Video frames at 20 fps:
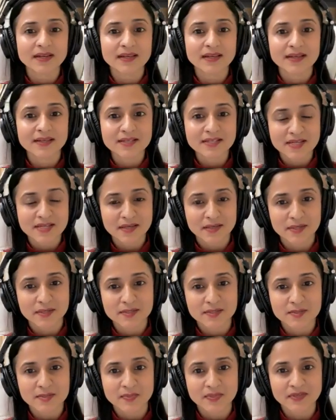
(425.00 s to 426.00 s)
intake
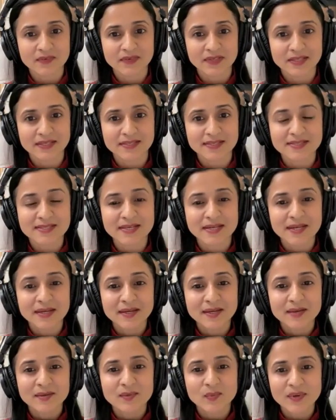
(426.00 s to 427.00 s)
experience,
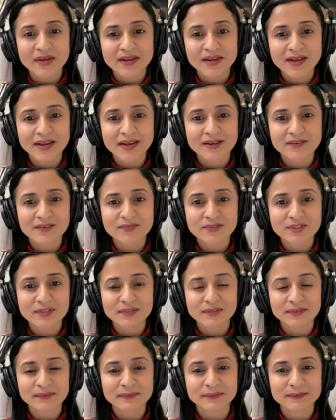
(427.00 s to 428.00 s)
what have
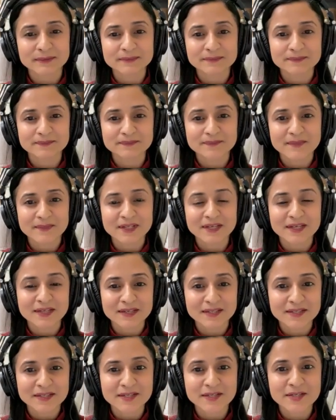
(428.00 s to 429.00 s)
you
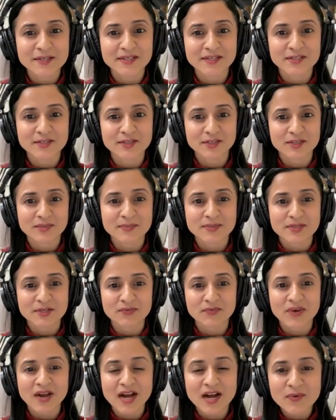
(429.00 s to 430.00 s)
learned in terms of
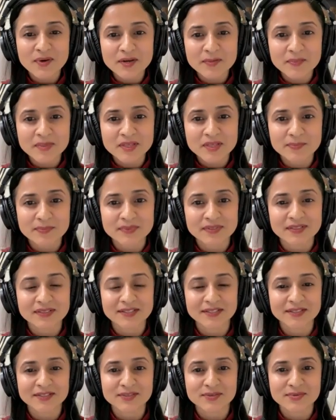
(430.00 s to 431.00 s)
how are
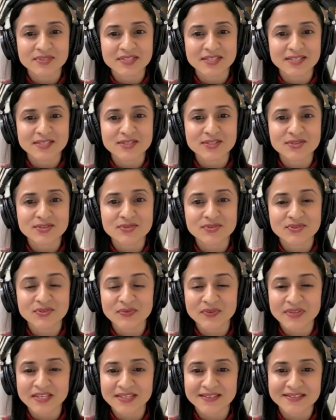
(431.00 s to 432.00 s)
people using
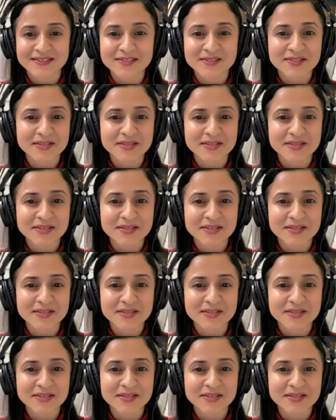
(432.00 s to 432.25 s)
screens?